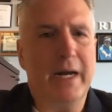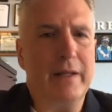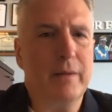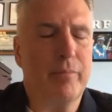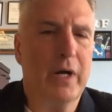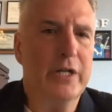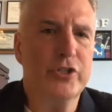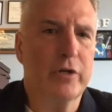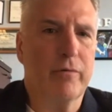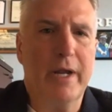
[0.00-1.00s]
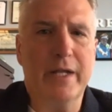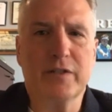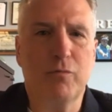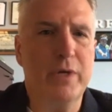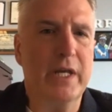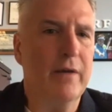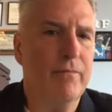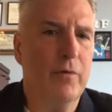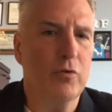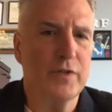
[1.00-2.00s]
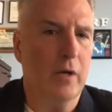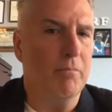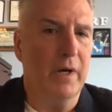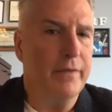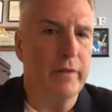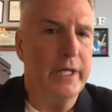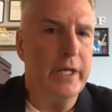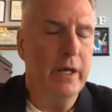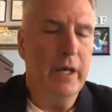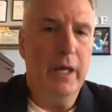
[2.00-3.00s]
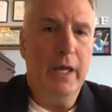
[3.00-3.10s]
pilot project grants. We give those out monthly.